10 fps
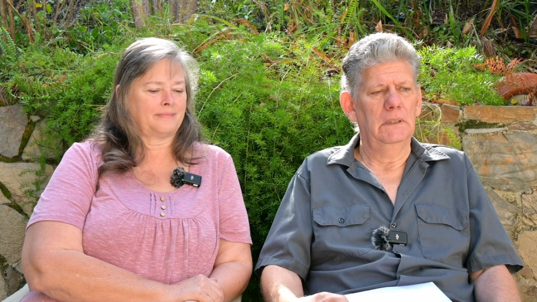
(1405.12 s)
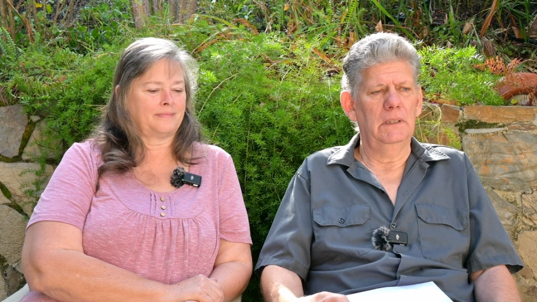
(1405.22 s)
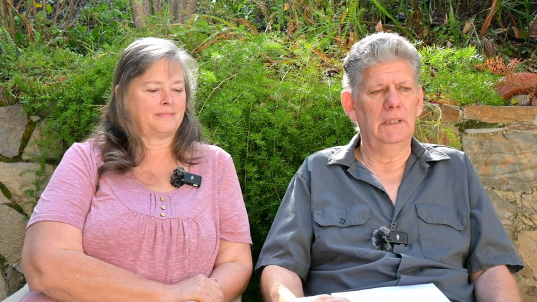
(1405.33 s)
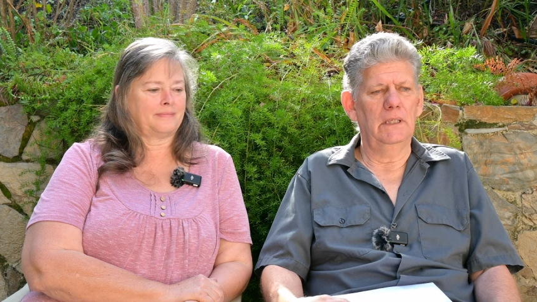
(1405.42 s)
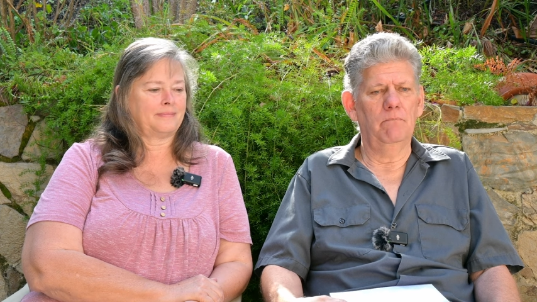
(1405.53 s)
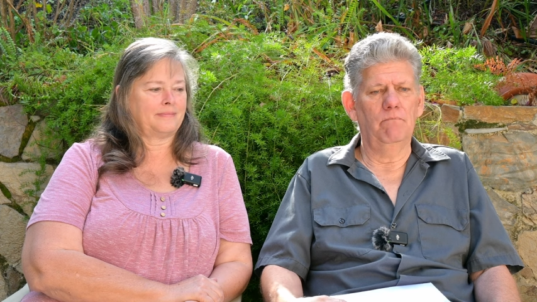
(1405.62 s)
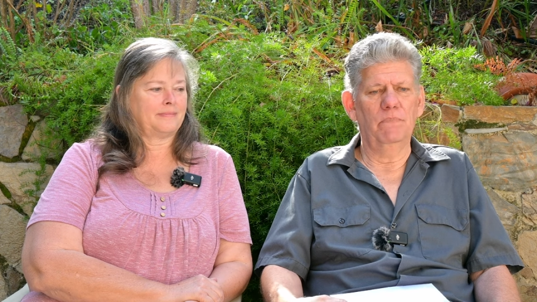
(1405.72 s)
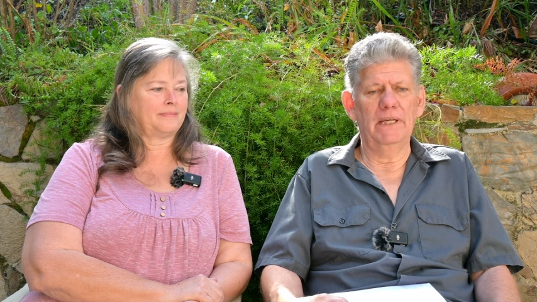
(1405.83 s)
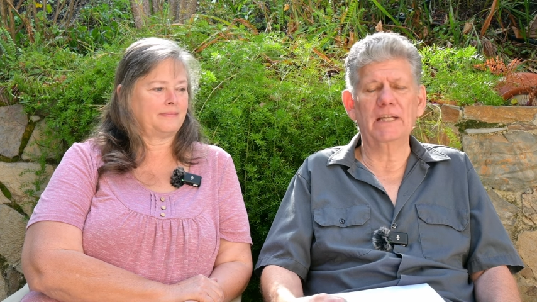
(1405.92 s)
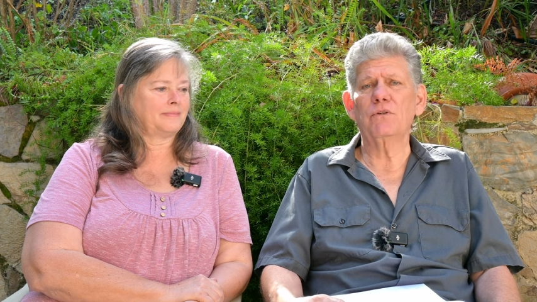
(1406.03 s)

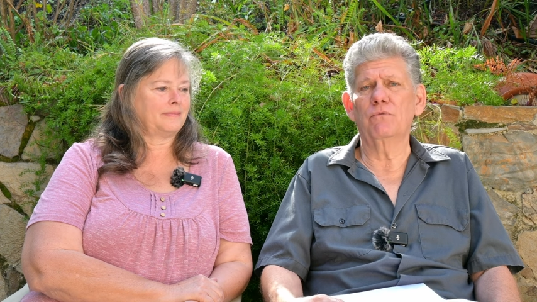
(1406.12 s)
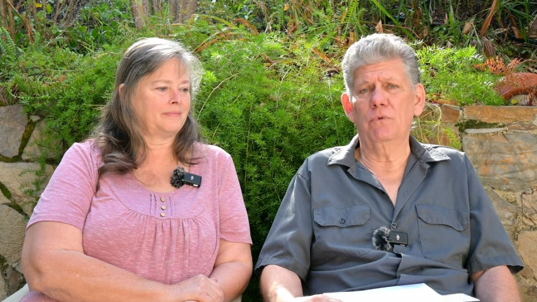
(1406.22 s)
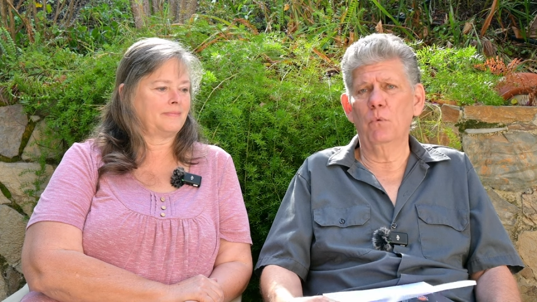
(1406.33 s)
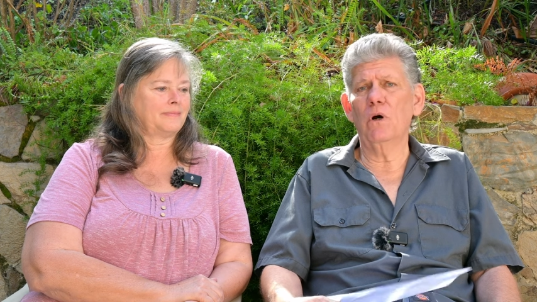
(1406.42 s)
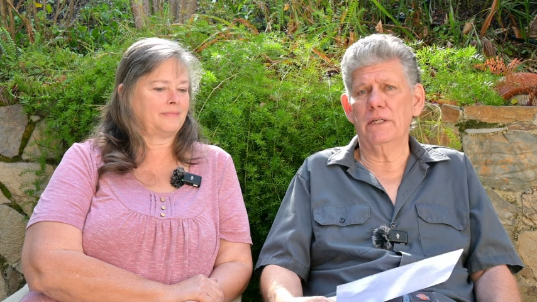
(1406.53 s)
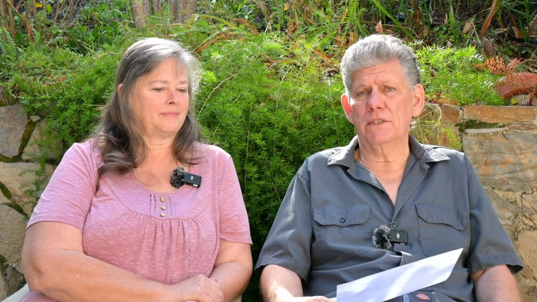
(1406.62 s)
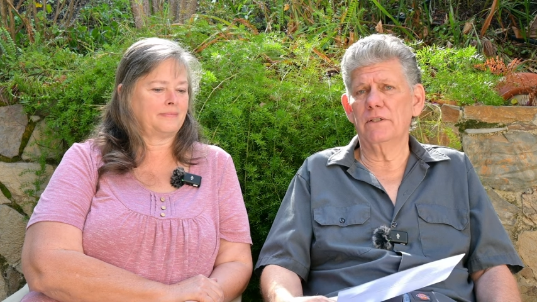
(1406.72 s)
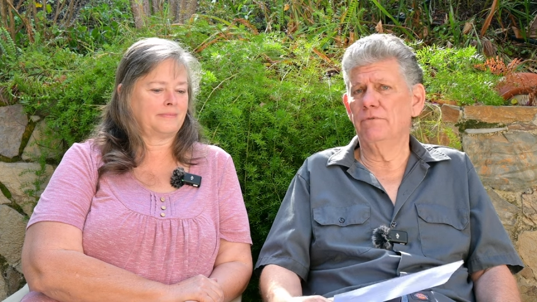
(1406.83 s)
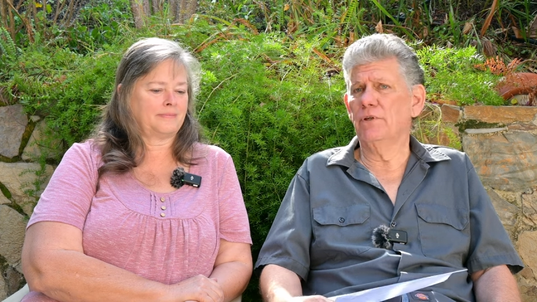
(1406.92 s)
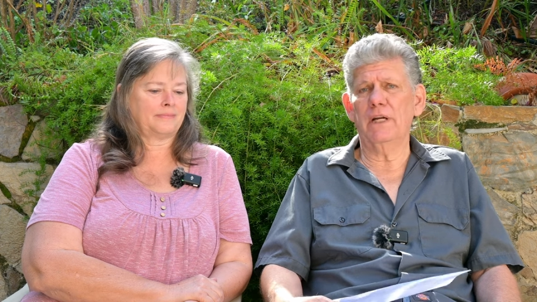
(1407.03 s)
Speaker 1: Um, that's a one,
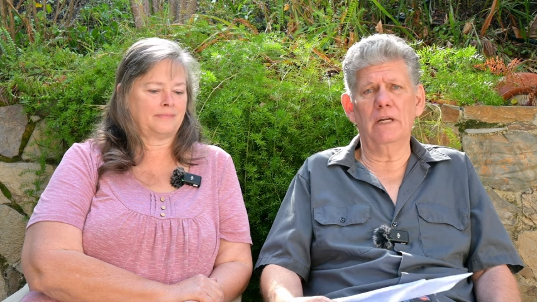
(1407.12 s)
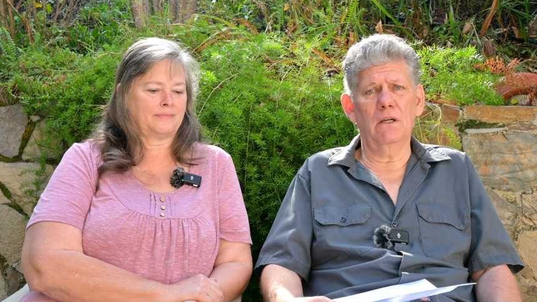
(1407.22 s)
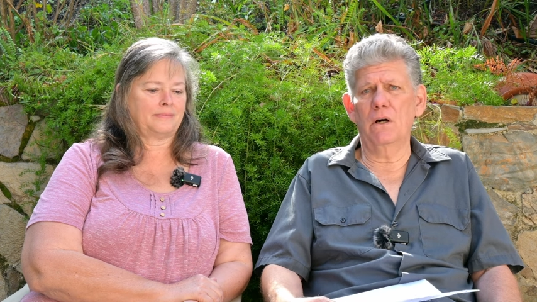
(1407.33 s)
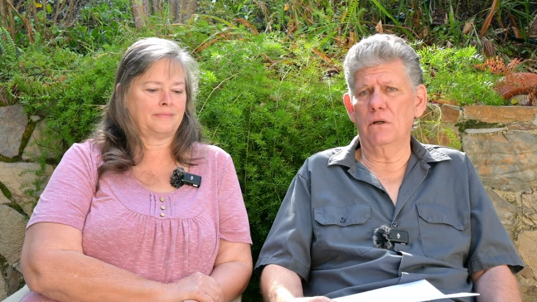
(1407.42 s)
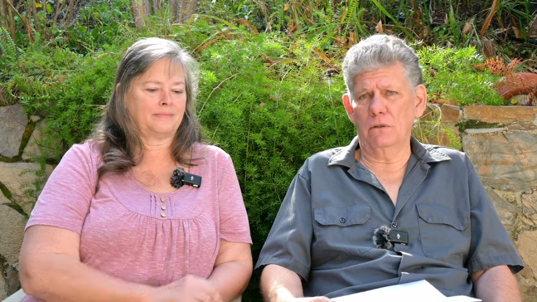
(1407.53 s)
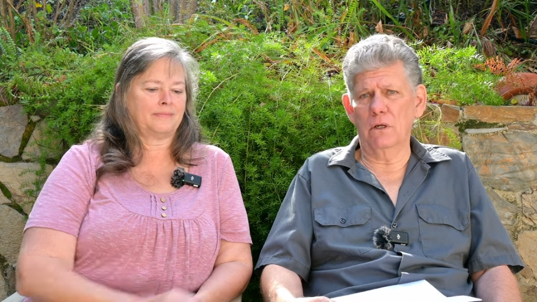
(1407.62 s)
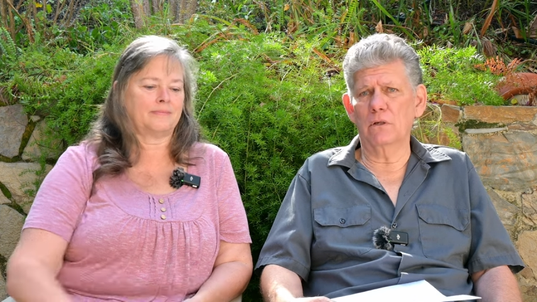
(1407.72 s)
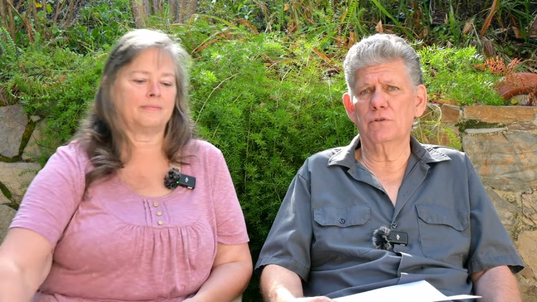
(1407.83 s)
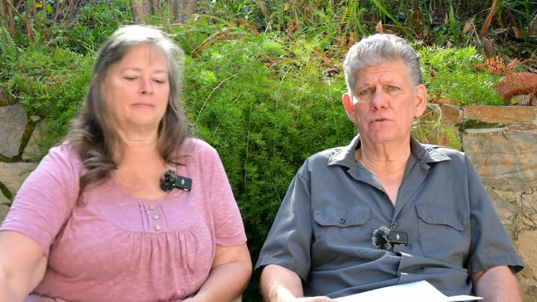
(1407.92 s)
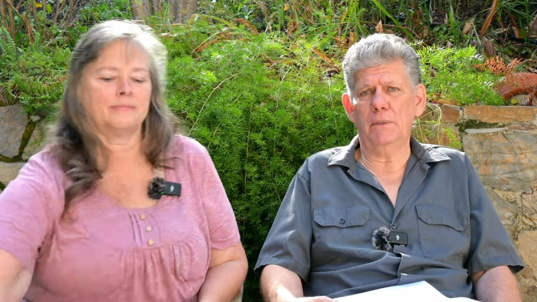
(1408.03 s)
it's a very long,
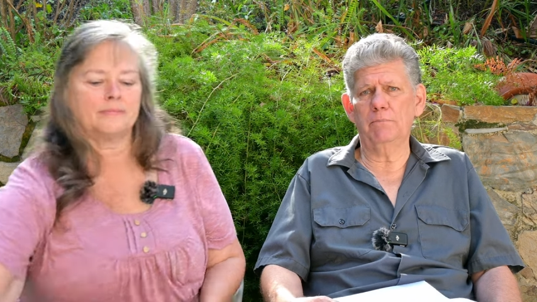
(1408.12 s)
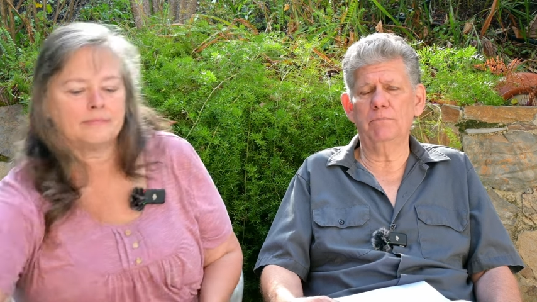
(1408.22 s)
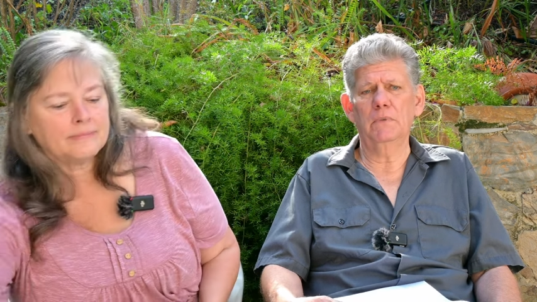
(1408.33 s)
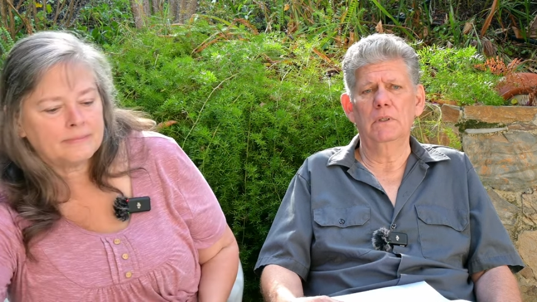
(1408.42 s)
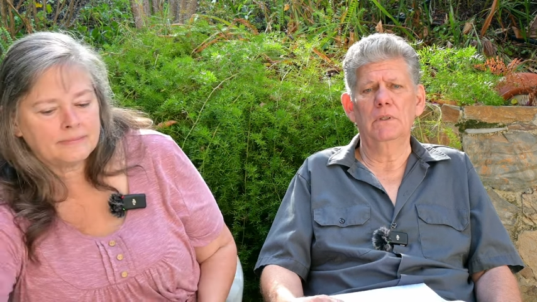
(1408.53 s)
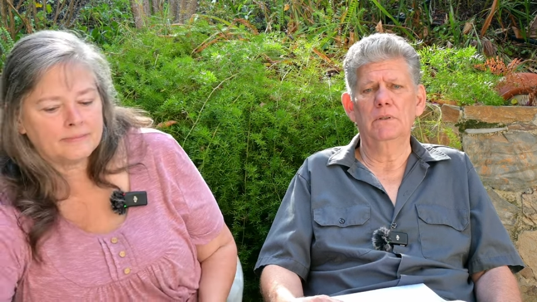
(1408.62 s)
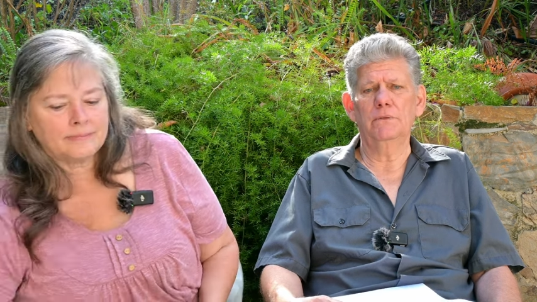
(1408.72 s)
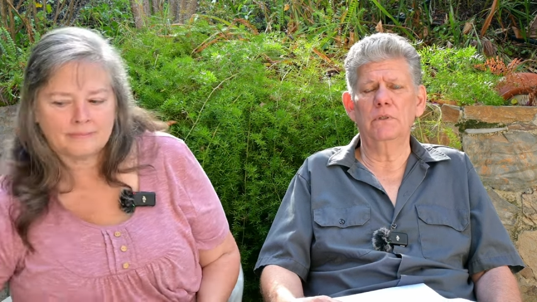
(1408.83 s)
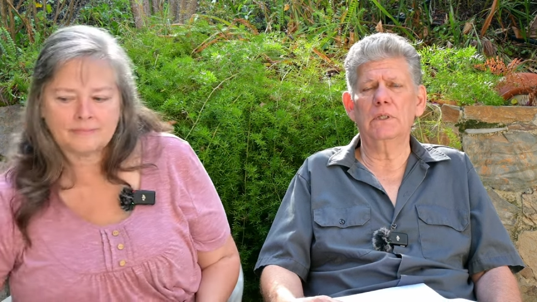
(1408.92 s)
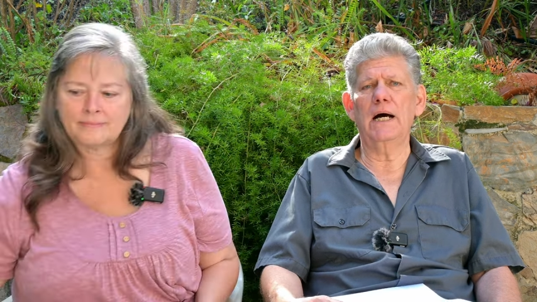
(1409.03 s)
long trip
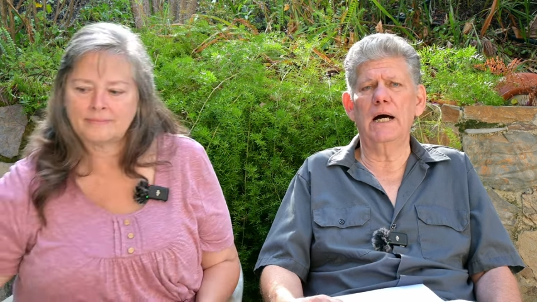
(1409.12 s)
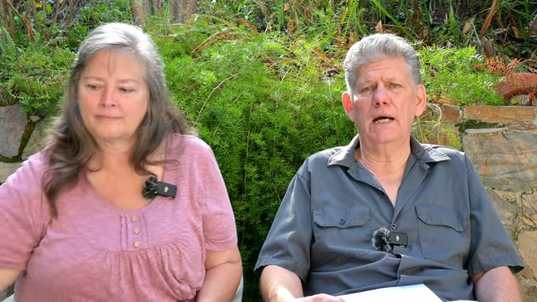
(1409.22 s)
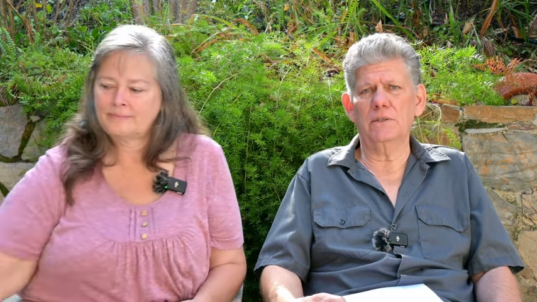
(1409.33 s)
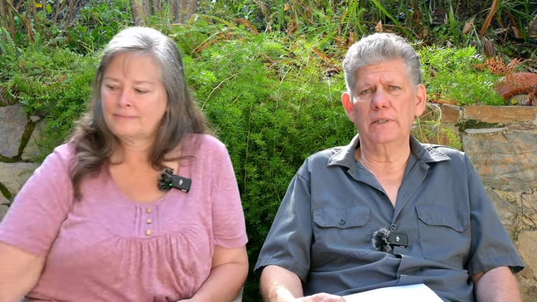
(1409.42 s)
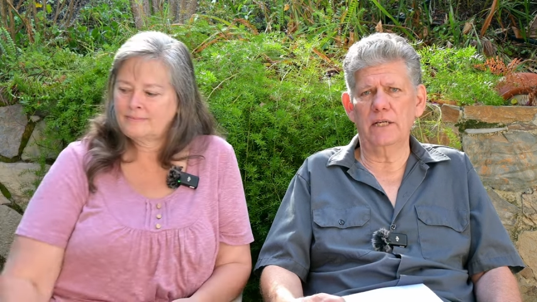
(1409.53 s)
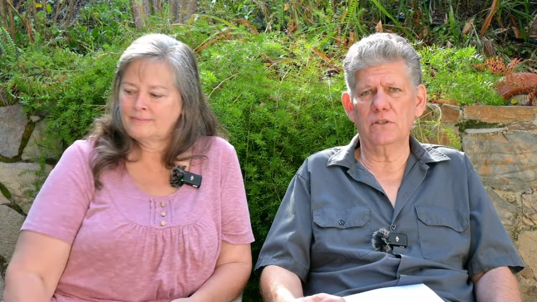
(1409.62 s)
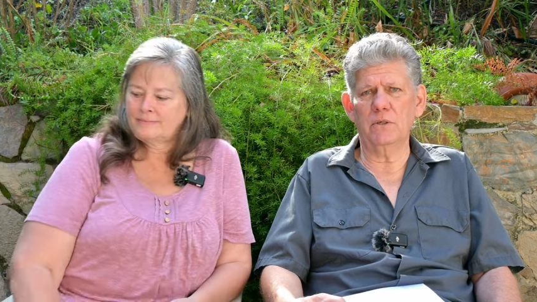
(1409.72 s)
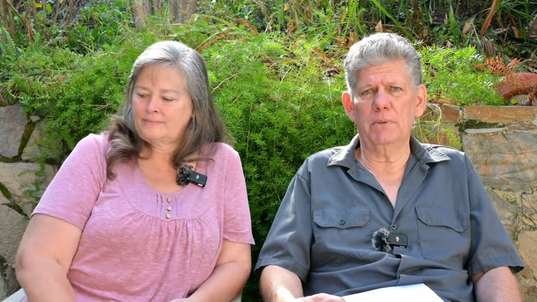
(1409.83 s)
to the Cajas National